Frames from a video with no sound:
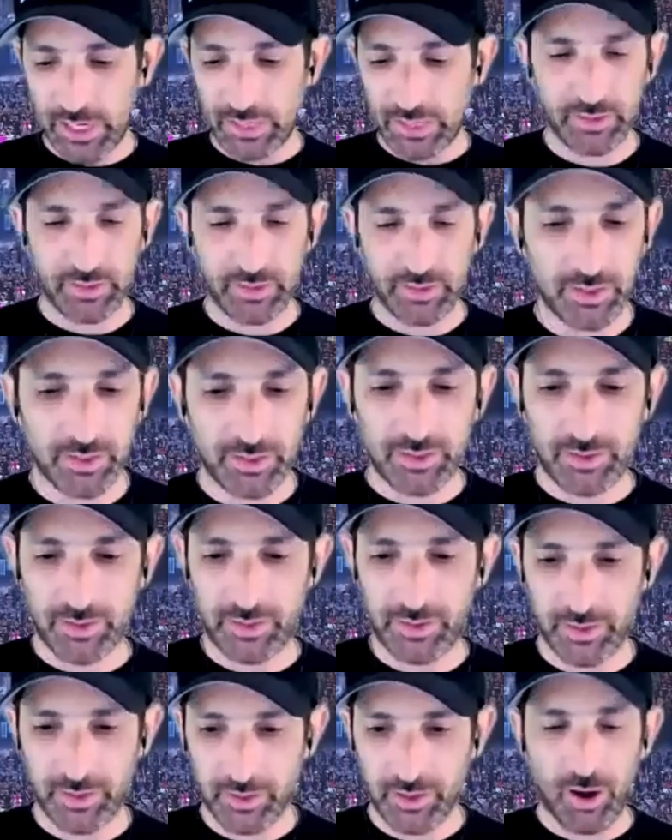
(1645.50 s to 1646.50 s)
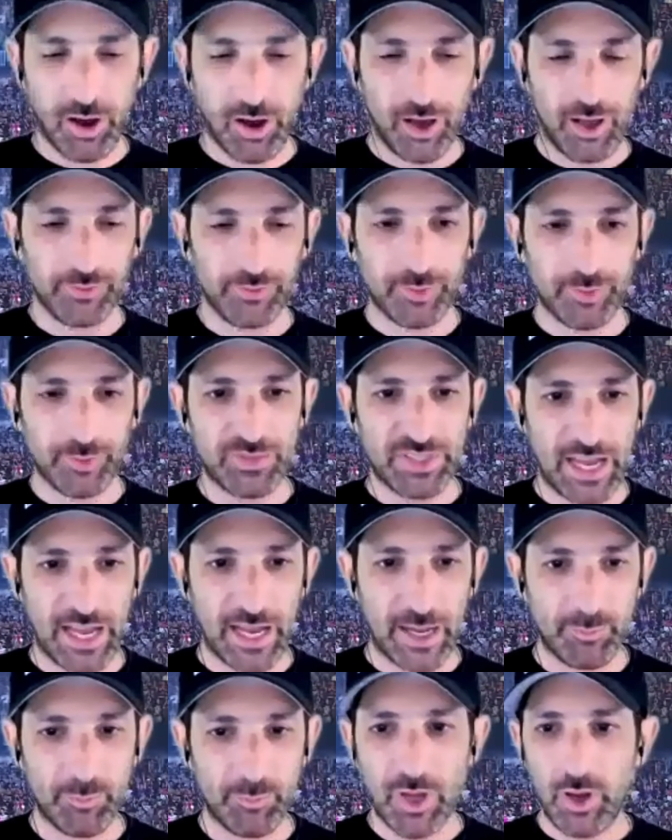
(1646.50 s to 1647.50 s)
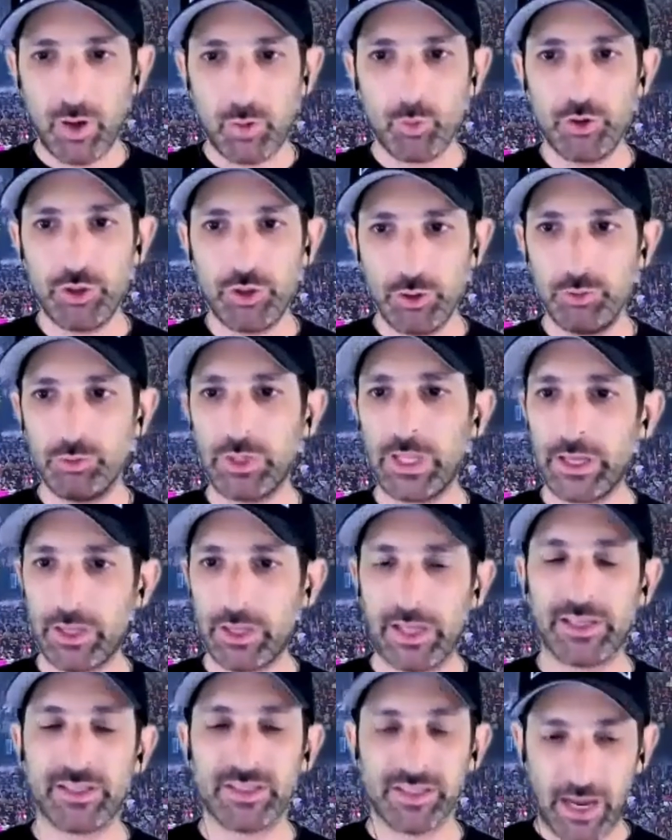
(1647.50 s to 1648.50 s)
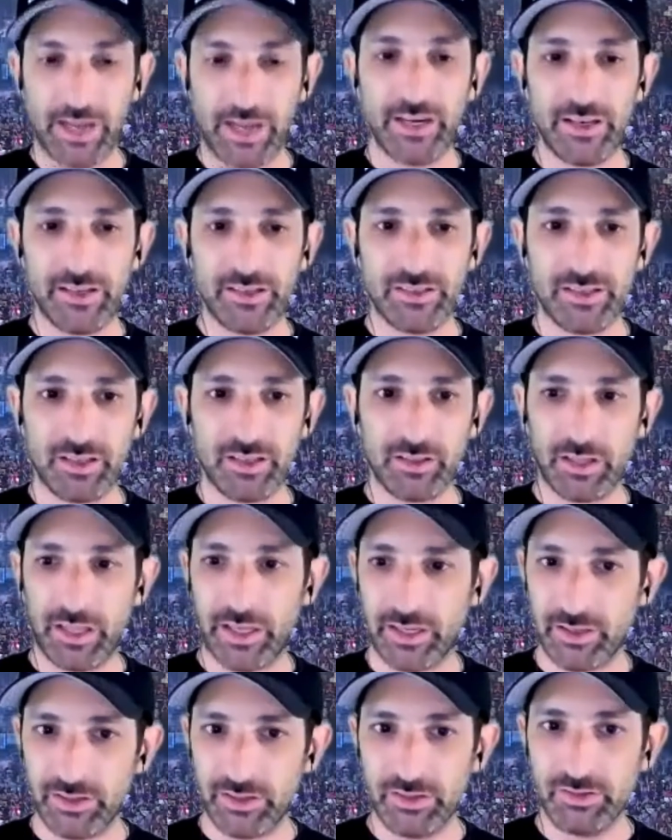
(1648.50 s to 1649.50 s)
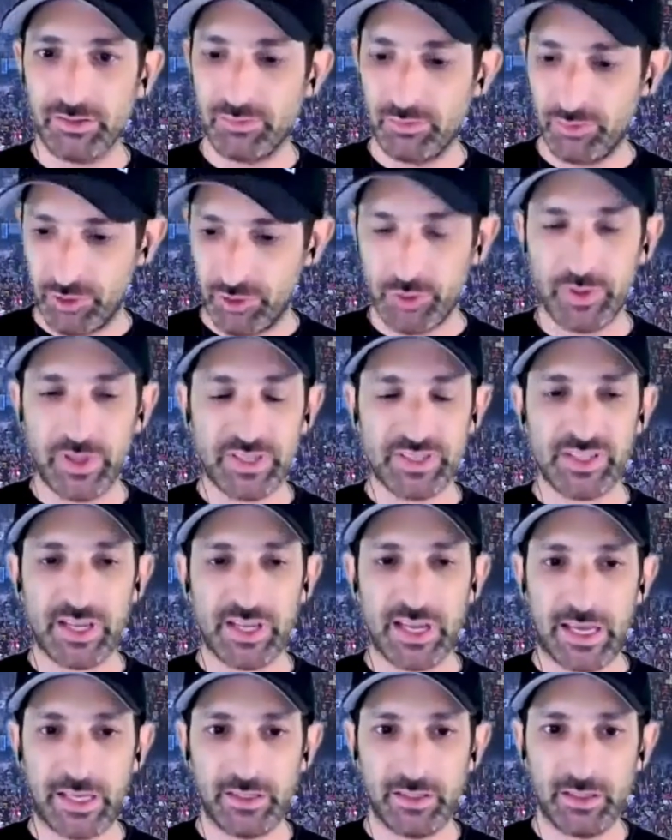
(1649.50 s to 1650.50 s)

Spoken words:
the call from Tom, were you like excited to like do this again?